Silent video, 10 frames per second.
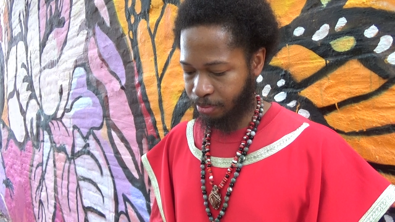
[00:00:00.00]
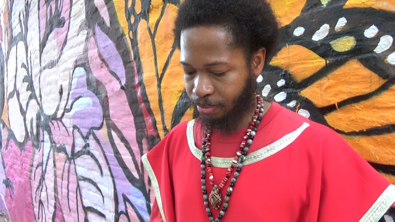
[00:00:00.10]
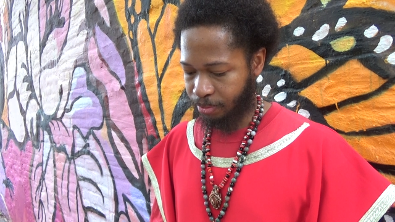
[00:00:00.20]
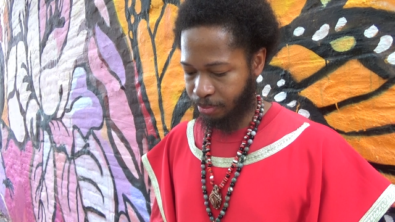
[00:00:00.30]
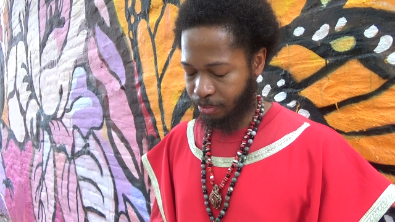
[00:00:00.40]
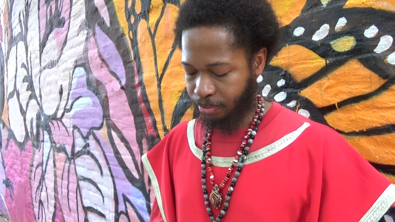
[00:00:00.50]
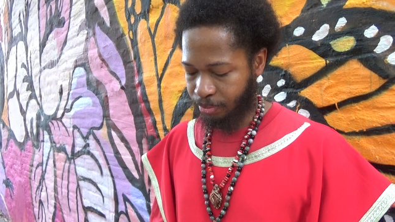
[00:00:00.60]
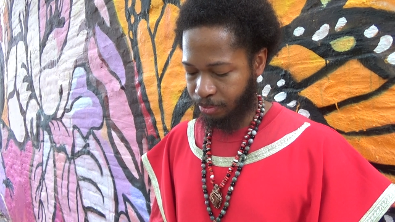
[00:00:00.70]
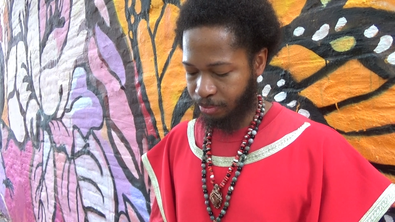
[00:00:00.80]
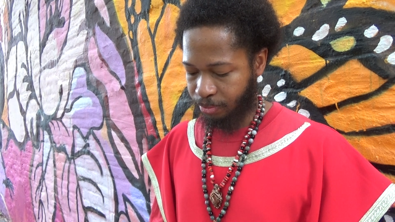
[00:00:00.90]

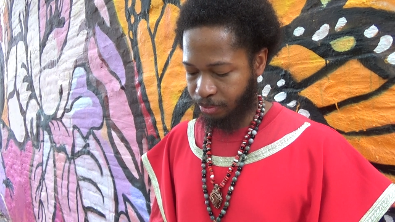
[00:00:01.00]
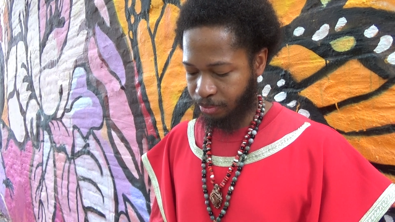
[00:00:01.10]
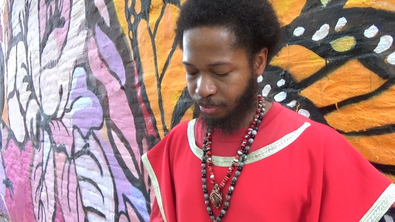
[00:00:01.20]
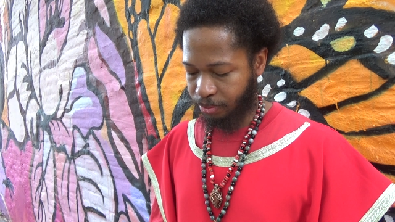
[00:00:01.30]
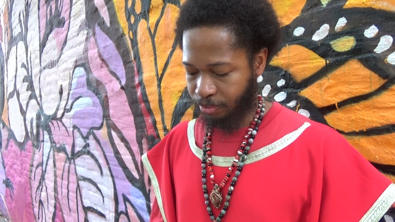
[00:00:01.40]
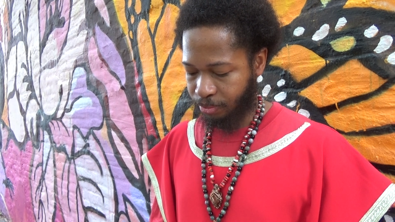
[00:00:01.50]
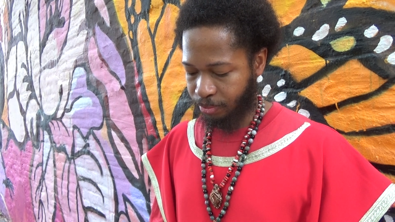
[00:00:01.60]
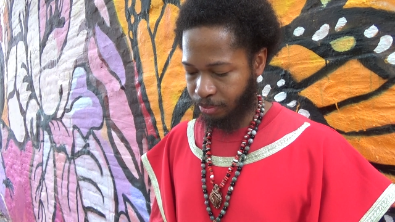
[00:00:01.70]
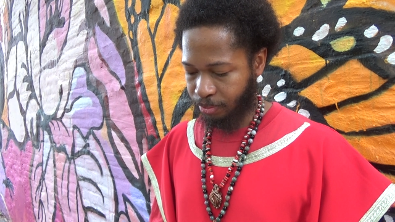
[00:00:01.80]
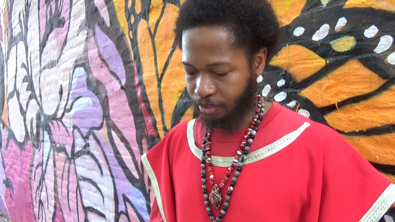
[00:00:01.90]

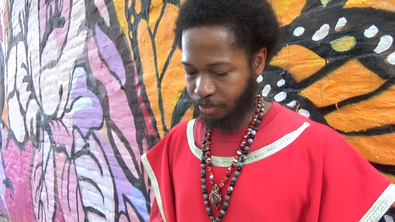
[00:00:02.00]
(silence)